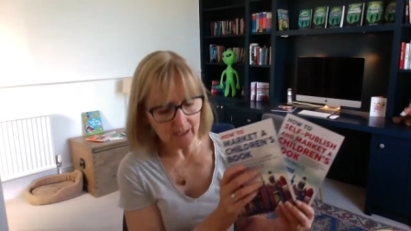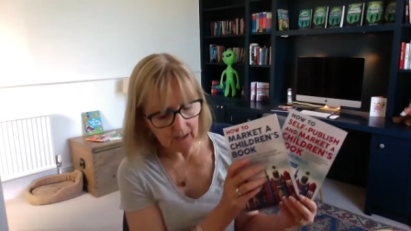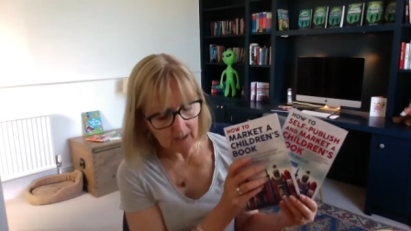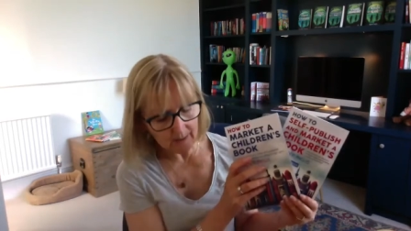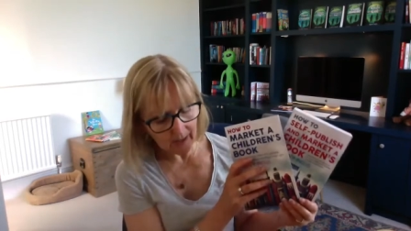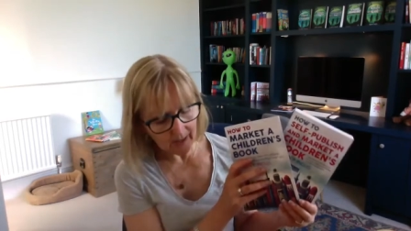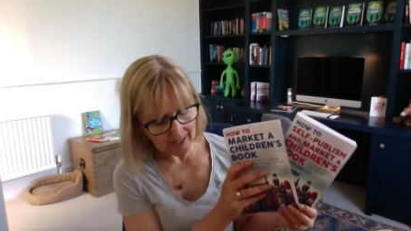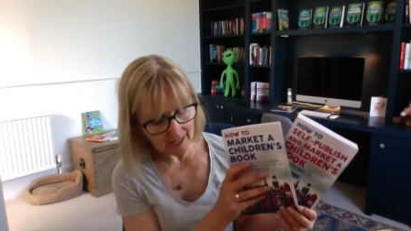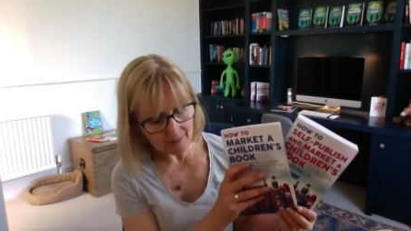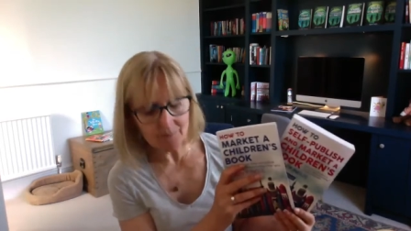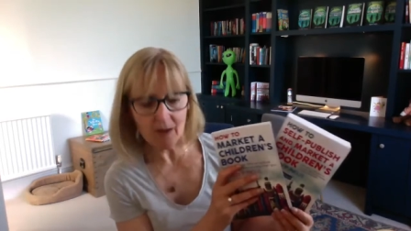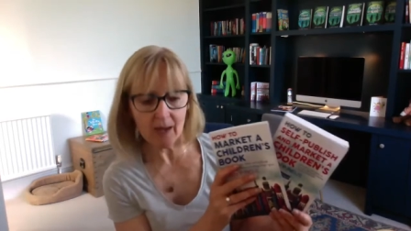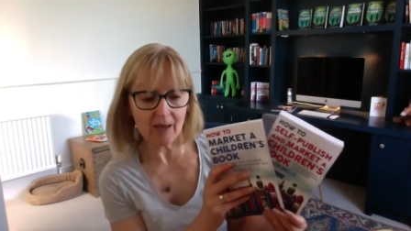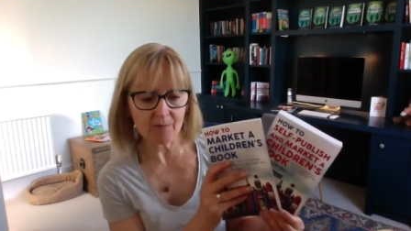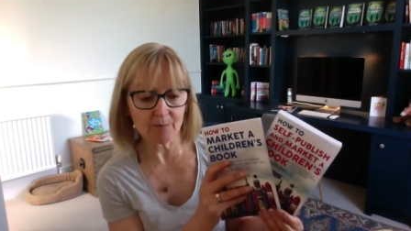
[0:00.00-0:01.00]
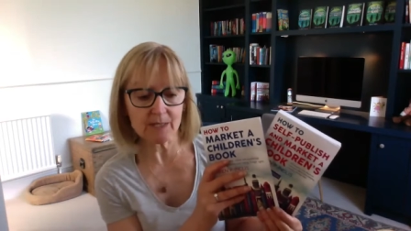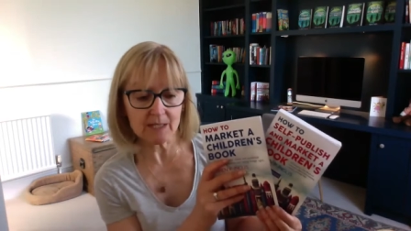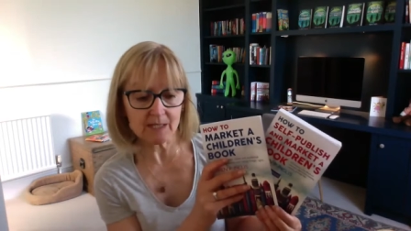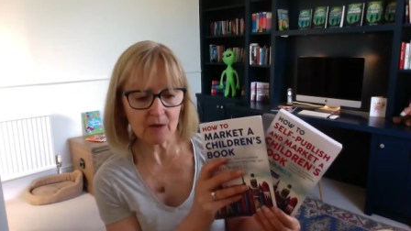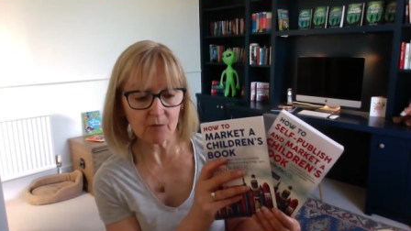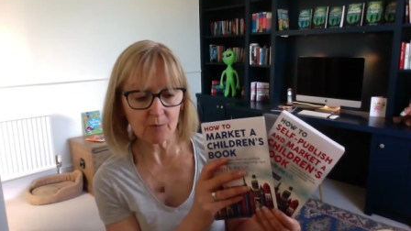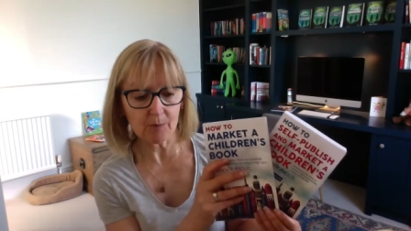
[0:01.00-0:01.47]
I, I am I have been
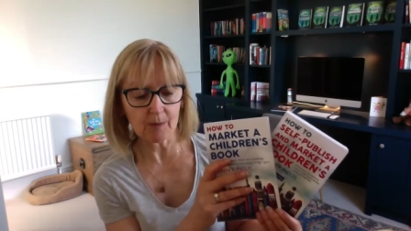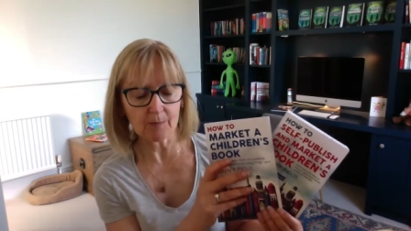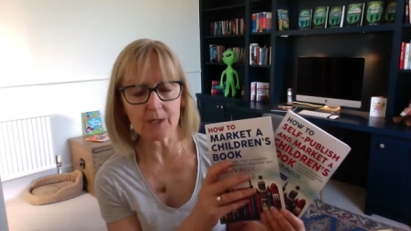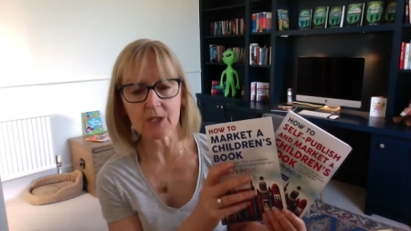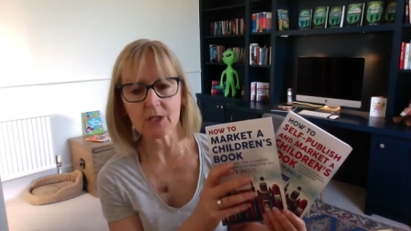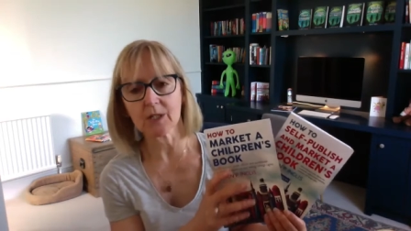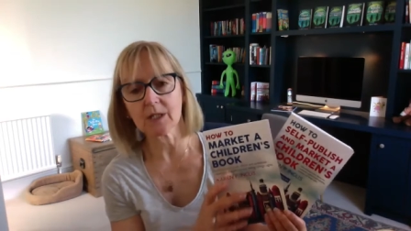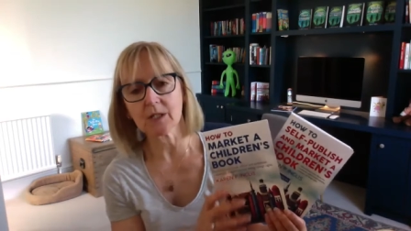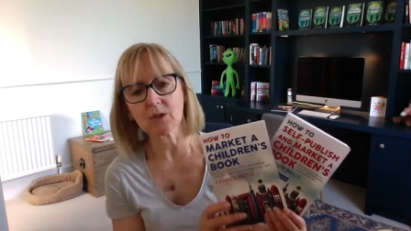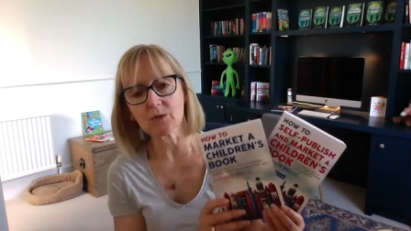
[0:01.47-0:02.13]
self-published since